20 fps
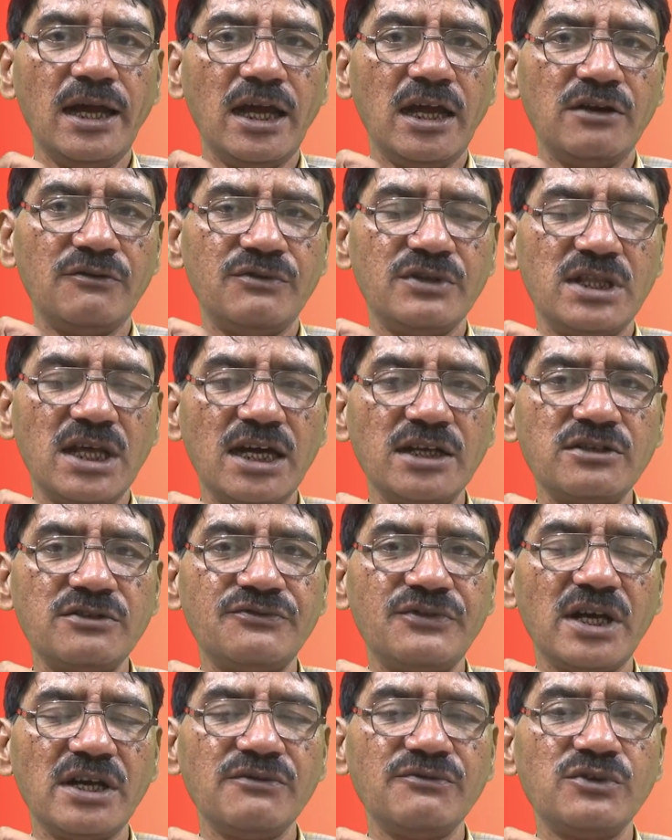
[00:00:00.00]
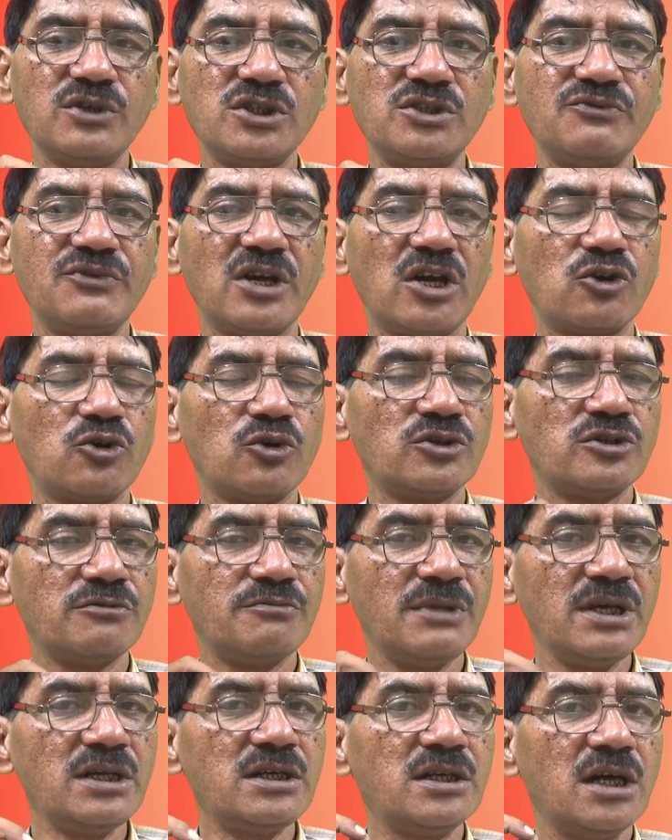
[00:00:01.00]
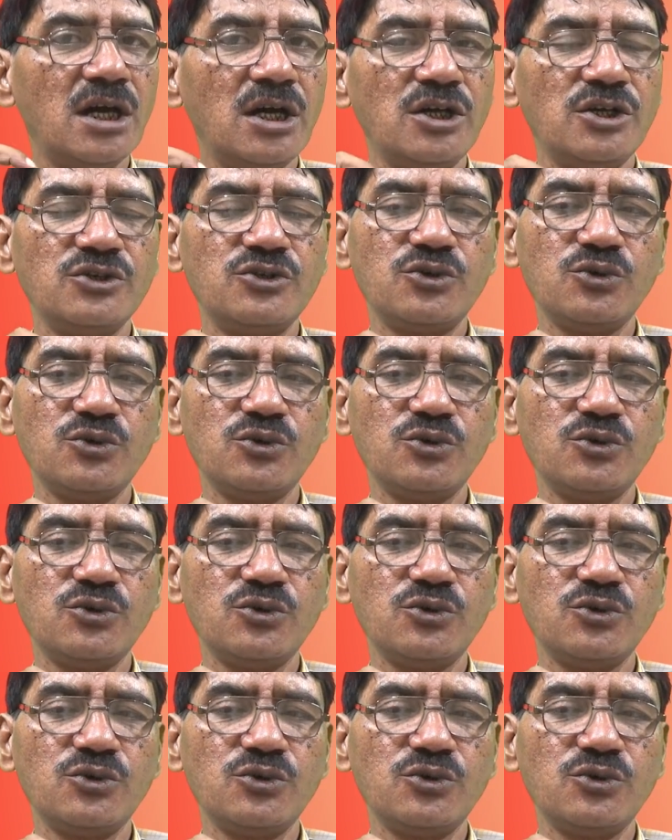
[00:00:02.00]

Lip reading: And with that 5 words, we are going to make